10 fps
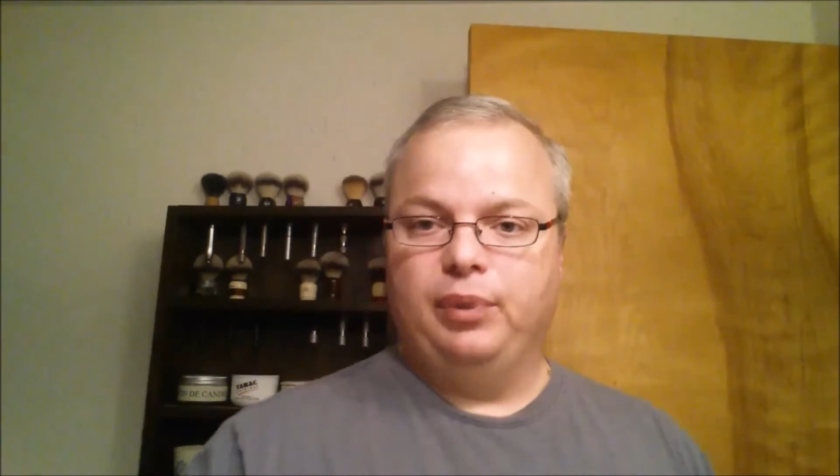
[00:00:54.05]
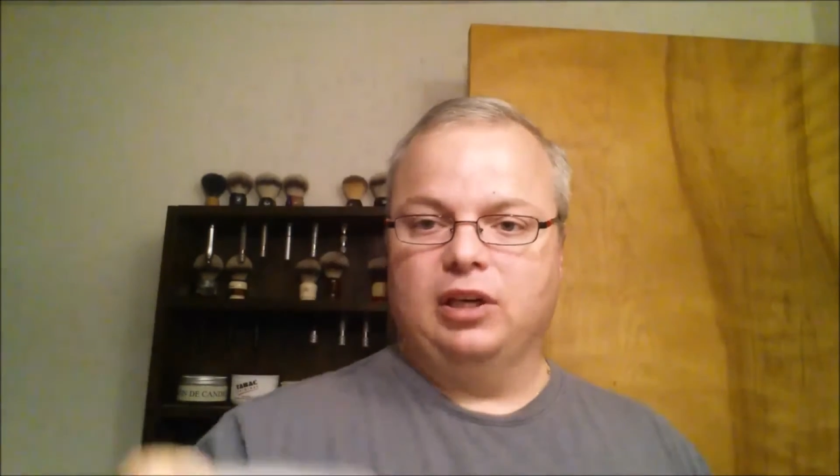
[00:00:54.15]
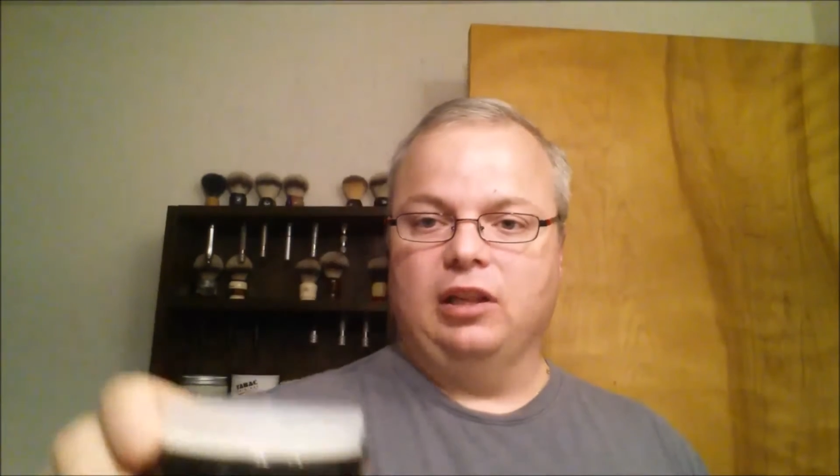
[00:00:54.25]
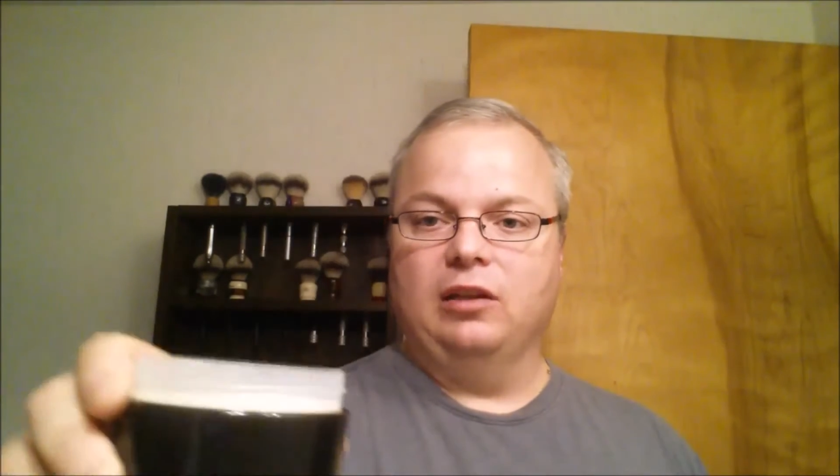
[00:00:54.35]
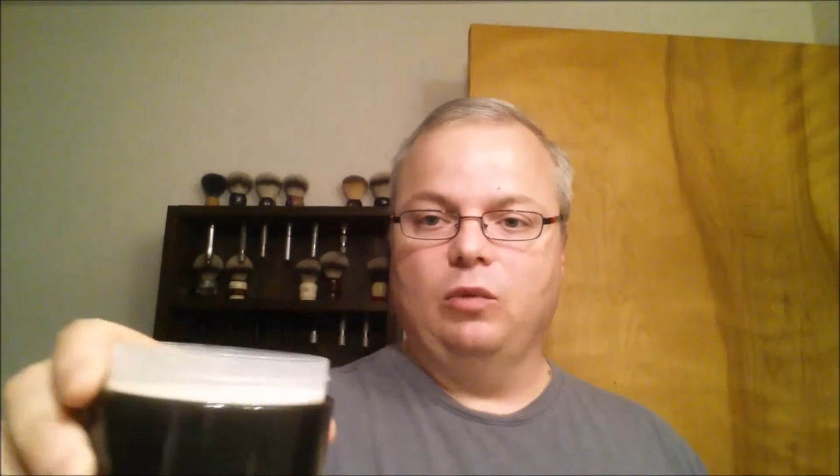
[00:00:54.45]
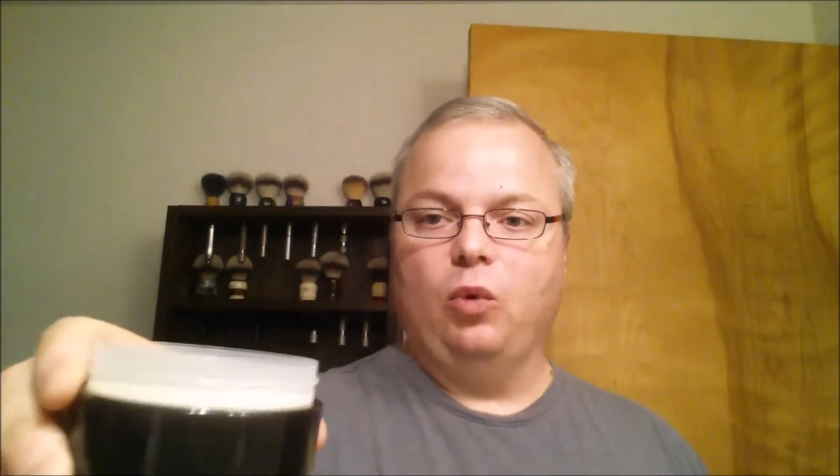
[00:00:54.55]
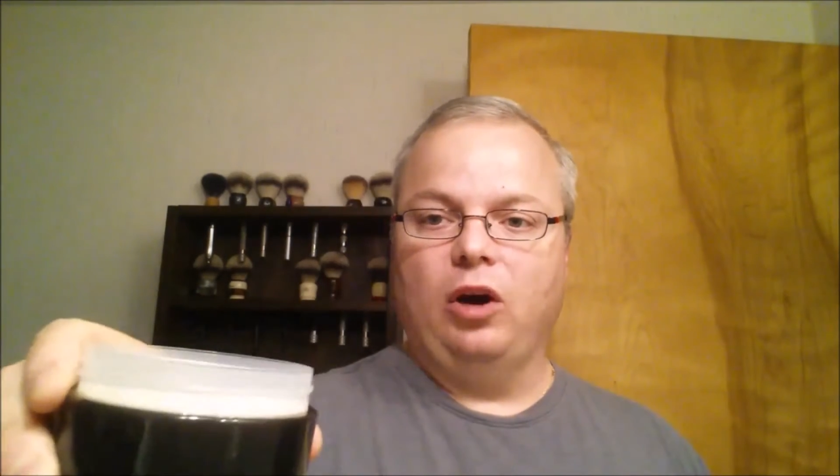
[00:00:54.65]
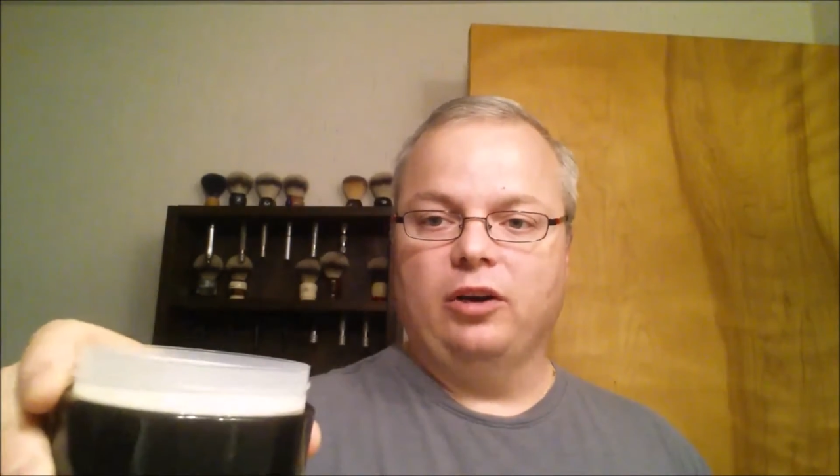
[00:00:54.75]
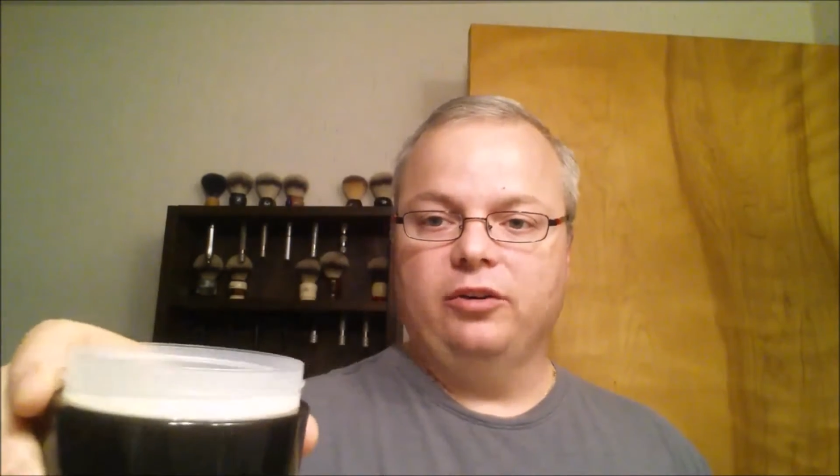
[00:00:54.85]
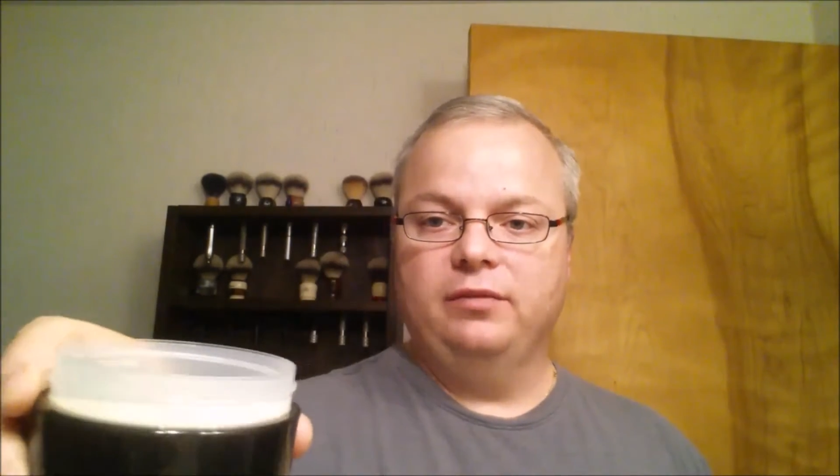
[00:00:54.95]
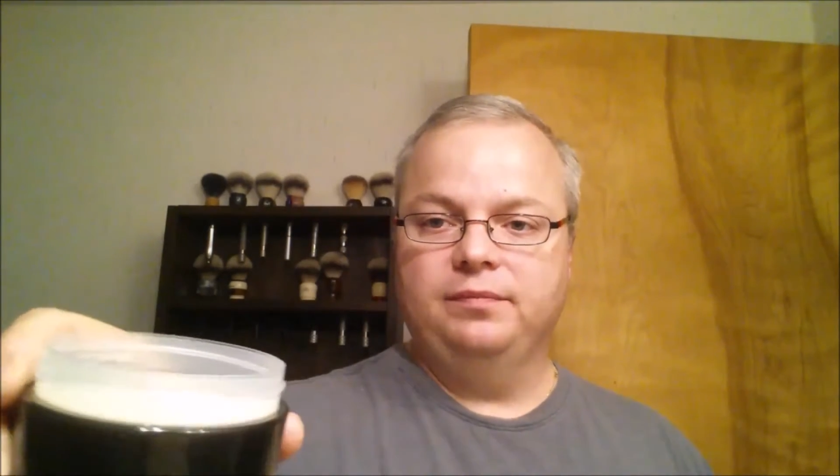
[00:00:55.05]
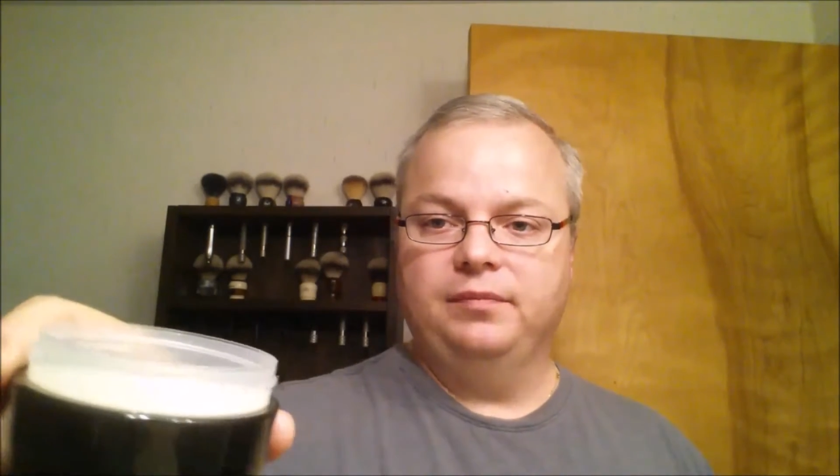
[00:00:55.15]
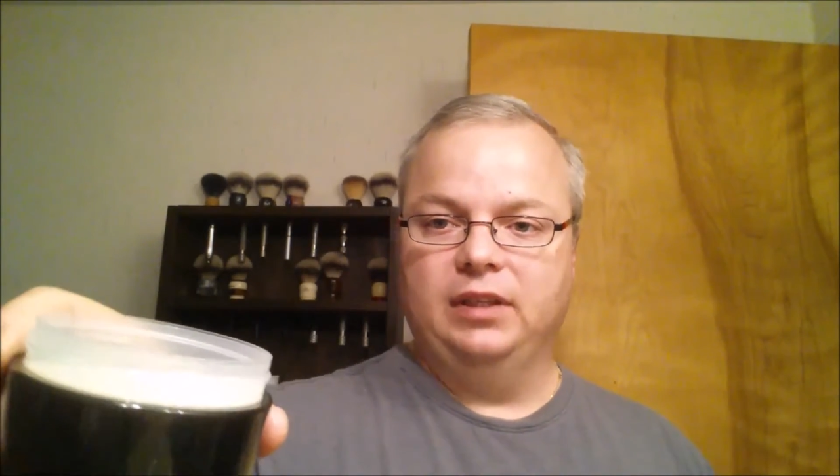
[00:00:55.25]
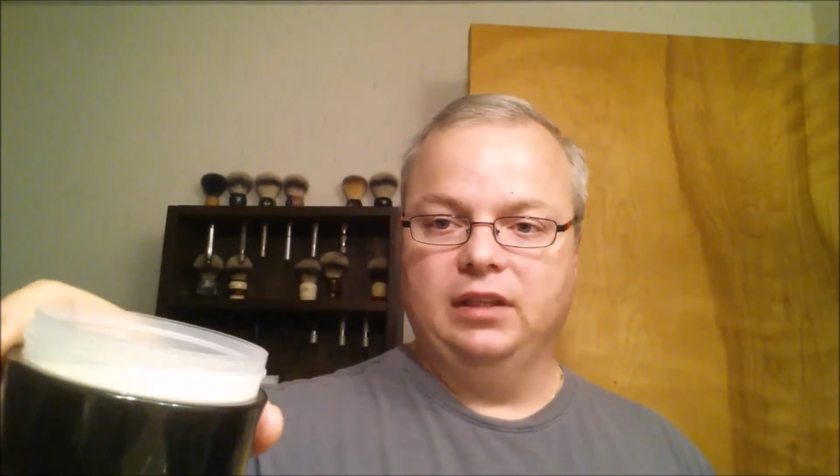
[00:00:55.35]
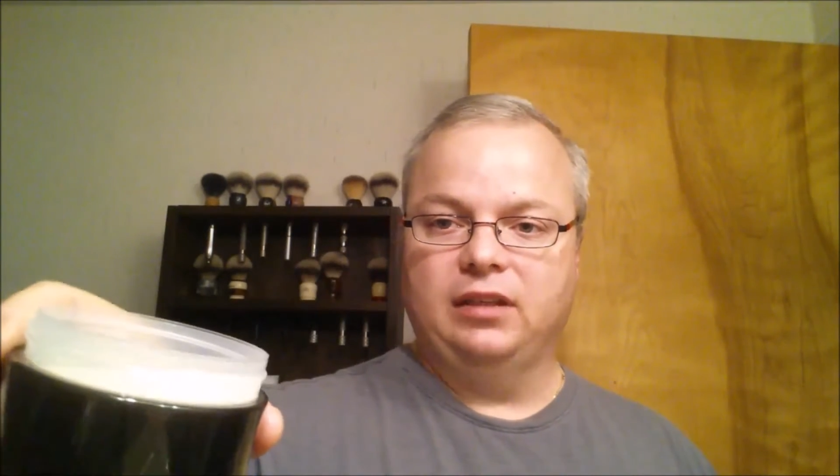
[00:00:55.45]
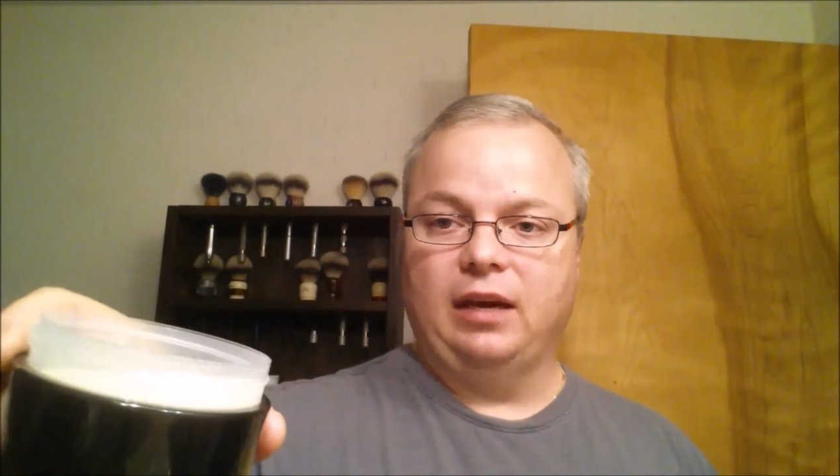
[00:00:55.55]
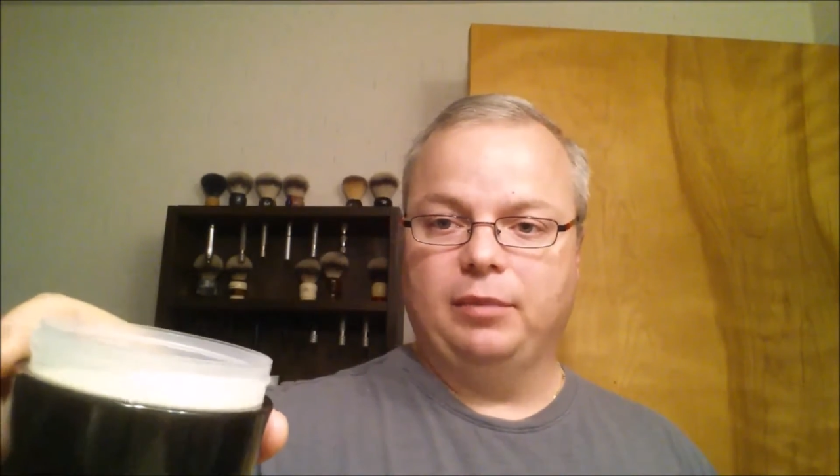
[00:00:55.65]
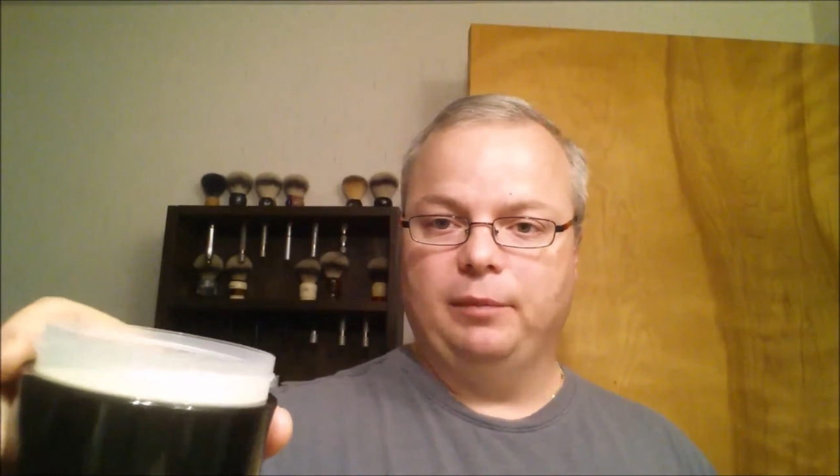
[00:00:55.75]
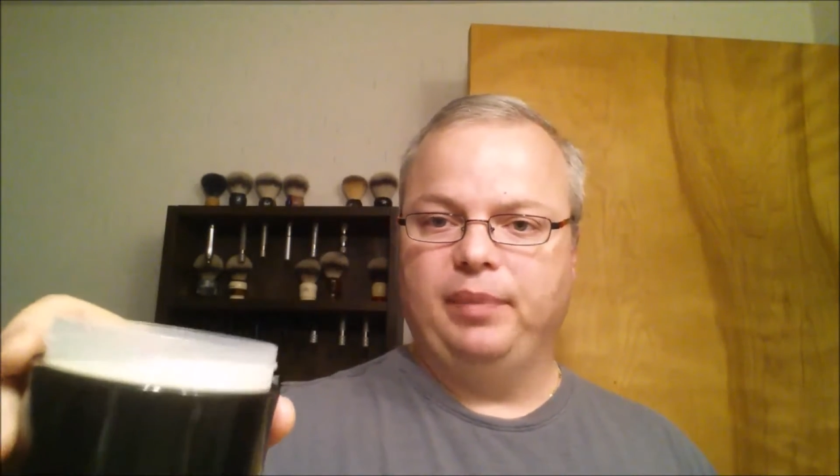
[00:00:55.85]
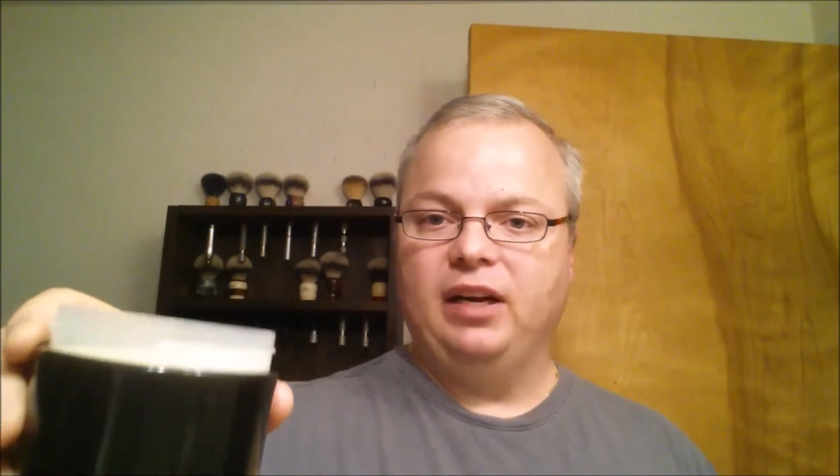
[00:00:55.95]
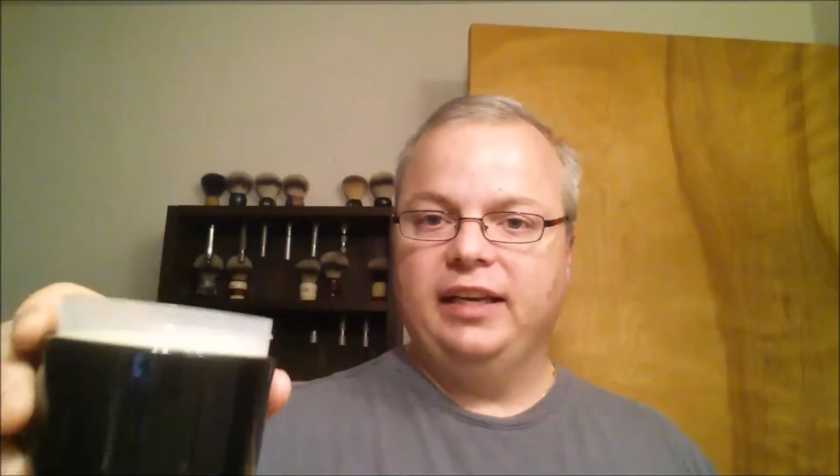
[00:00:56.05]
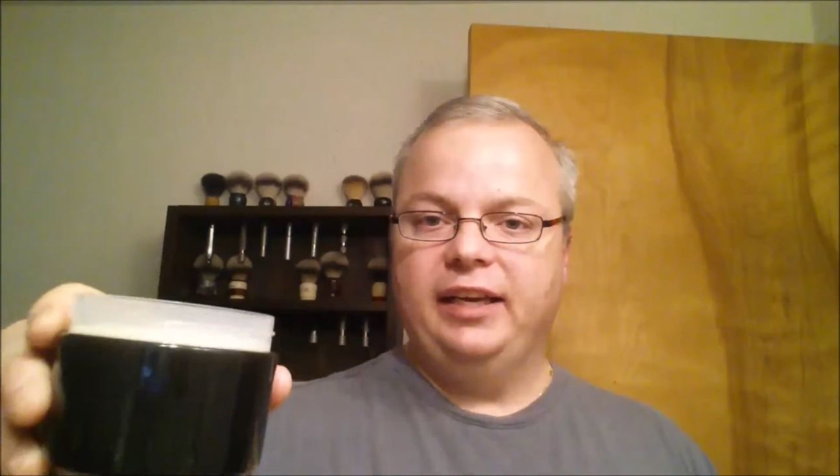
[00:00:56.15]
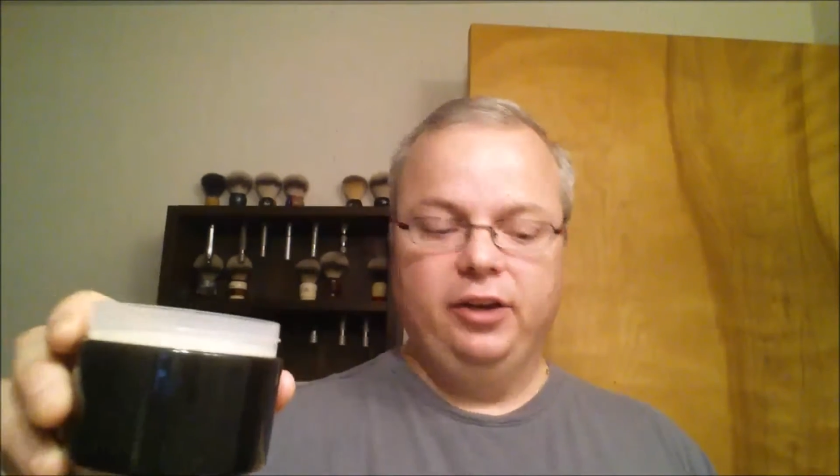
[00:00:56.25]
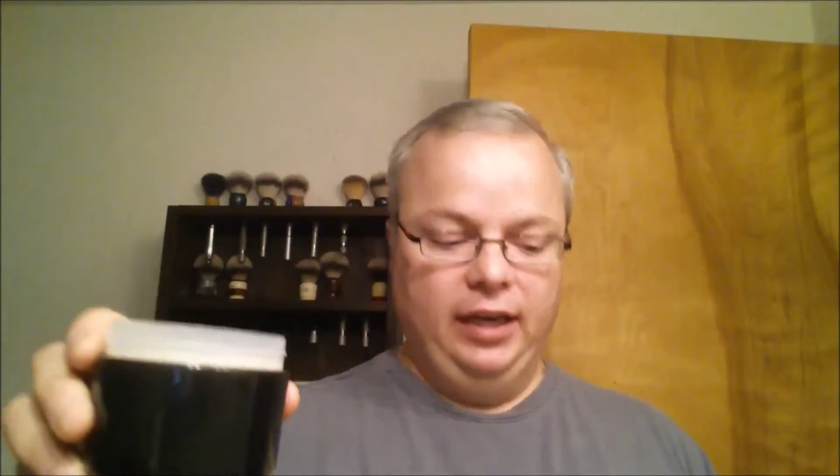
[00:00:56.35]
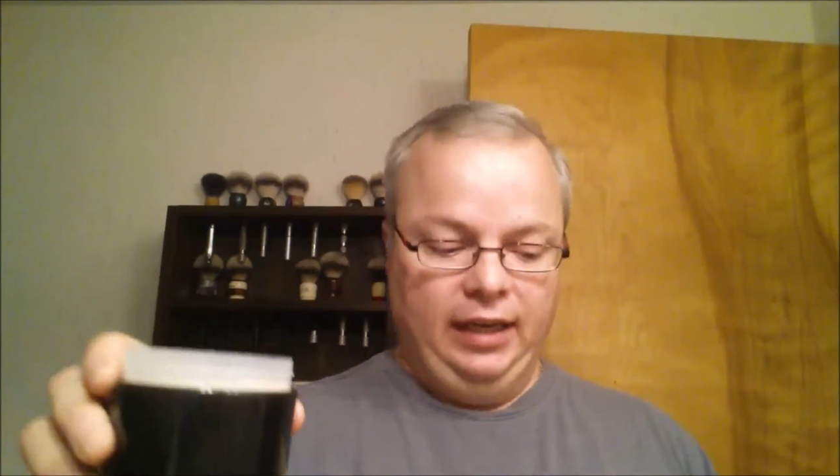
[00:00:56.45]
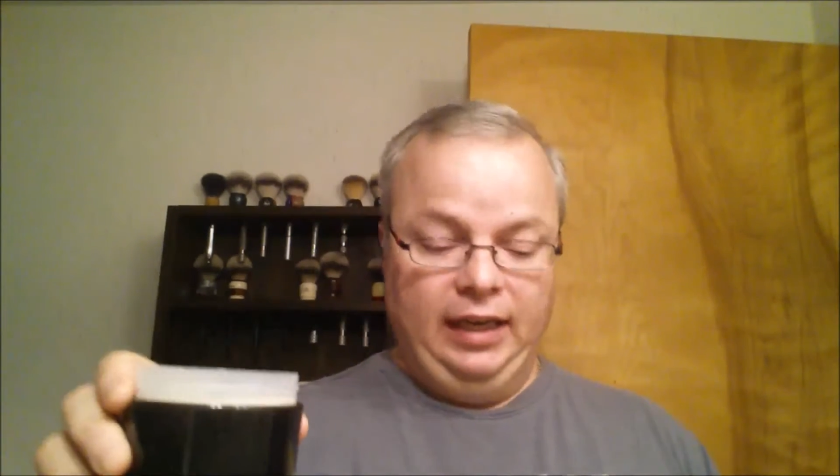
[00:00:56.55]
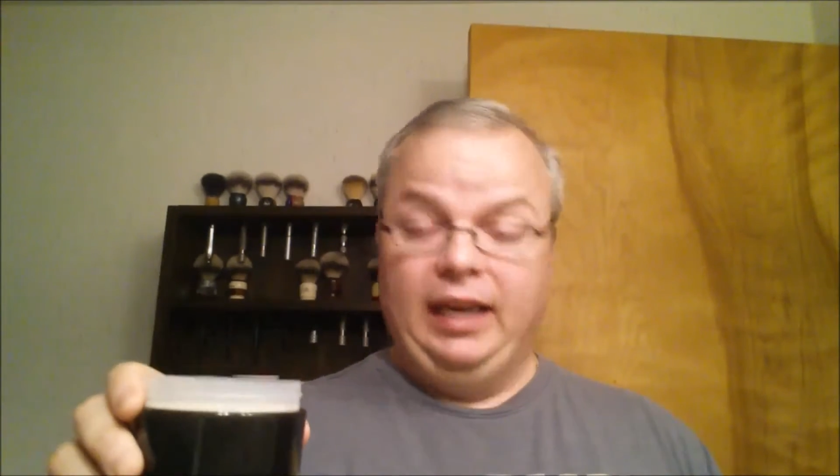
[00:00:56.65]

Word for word: put a little water in the top of the puck here.